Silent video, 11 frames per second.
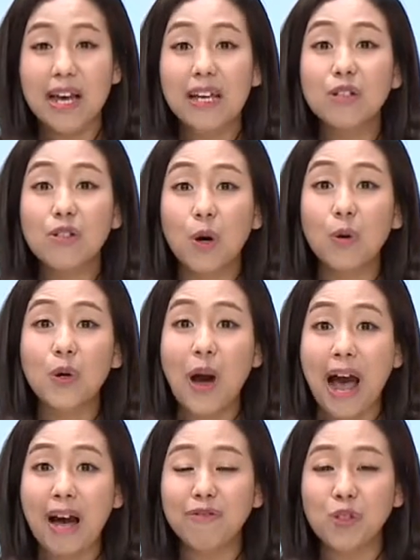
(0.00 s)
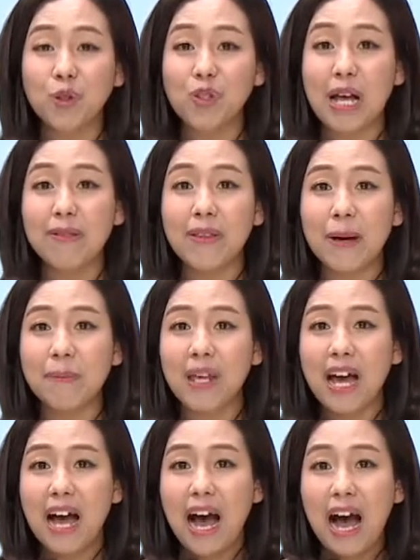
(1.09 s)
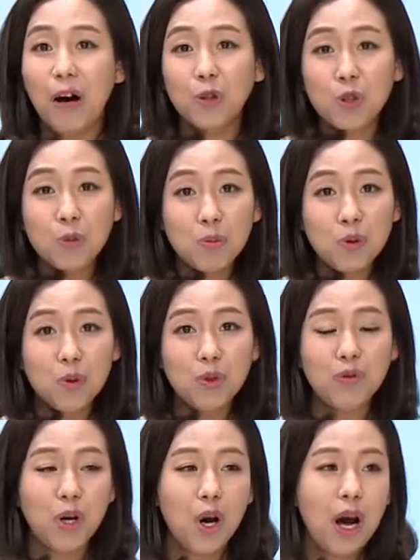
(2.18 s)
So you have to tell them how to move,